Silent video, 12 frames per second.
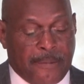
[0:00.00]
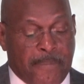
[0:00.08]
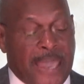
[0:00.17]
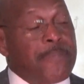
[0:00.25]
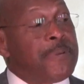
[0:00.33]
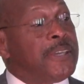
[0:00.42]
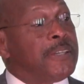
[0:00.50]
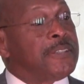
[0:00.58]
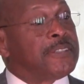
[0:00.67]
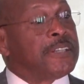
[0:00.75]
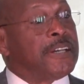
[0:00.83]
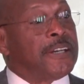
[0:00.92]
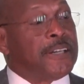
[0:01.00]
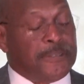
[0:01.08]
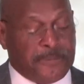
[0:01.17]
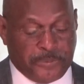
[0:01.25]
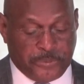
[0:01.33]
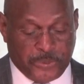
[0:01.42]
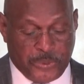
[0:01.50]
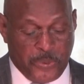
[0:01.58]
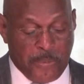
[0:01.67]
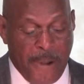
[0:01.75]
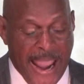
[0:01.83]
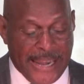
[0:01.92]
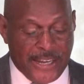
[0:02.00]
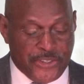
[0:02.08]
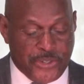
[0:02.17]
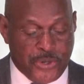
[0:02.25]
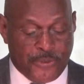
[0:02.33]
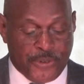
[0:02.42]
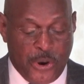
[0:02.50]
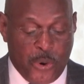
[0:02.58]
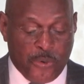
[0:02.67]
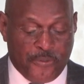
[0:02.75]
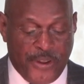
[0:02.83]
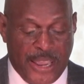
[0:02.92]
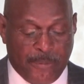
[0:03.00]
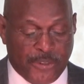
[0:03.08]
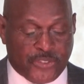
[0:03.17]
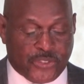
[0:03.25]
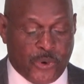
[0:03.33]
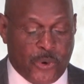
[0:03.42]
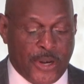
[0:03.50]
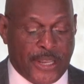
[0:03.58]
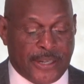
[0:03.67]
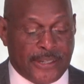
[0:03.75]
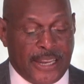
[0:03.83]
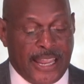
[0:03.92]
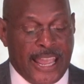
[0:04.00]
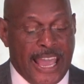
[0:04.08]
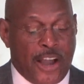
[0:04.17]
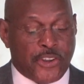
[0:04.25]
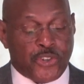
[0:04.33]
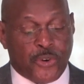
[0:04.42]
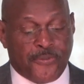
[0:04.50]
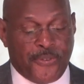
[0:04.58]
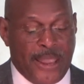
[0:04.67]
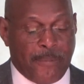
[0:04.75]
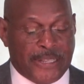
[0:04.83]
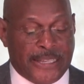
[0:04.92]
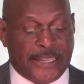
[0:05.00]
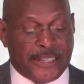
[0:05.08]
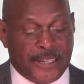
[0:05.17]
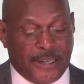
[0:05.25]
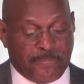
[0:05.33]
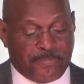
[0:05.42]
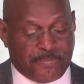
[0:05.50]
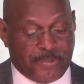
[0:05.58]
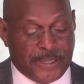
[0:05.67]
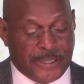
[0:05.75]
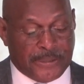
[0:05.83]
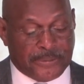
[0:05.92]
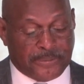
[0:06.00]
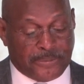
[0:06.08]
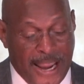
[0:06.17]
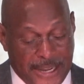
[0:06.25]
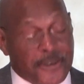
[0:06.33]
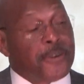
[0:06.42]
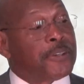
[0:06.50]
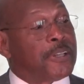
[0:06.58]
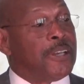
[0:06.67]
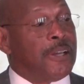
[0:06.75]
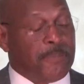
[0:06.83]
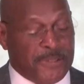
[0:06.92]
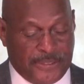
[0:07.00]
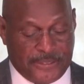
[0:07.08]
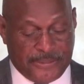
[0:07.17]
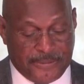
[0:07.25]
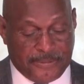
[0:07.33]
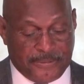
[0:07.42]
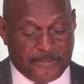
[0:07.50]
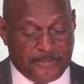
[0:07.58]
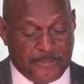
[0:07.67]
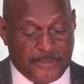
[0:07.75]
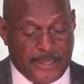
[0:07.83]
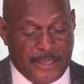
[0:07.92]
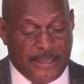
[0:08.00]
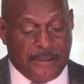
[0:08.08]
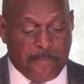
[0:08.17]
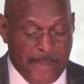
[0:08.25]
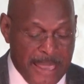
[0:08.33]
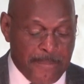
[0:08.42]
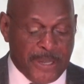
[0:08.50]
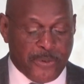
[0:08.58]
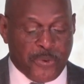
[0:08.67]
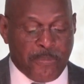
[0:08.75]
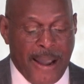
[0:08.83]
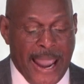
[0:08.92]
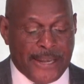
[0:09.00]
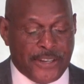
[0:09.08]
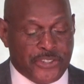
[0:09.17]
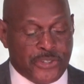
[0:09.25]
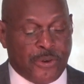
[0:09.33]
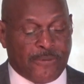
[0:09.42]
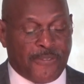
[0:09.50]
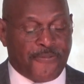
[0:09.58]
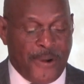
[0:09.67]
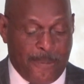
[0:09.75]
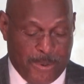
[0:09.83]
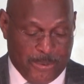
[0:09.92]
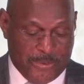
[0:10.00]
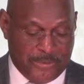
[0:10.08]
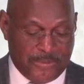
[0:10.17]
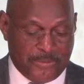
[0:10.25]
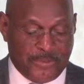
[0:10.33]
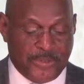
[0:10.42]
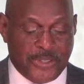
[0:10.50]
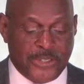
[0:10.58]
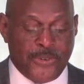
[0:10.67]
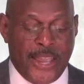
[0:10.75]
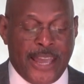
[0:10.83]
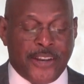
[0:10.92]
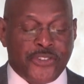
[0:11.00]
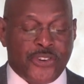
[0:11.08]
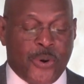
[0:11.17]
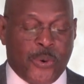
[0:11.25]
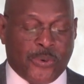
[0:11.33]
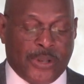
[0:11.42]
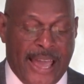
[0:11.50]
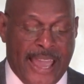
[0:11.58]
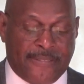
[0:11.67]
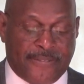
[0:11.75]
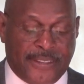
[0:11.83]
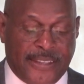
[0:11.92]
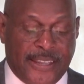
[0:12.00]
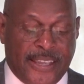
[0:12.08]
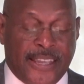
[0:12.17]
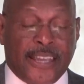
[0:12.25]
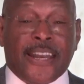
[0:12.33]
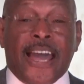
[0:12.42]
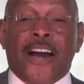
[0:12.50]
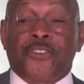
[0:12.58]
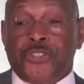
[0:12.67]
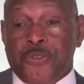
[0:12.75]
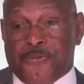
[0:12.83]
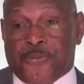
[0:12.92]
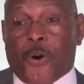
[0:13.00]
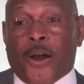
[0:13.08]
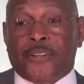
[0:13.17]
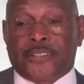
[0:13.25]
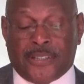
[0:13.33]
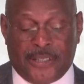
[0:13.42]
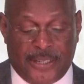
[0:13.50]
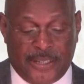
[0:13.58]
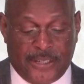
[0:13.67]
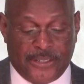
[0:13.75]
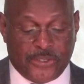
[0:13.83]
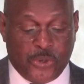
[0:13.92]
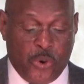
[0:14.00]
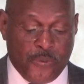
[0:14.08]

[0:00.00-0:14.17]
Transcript: Maybe it reminded you of your own family story and how your family ended up right here in Columbus. Maybe it reminded you of a fumble you had in your own life and how you fought to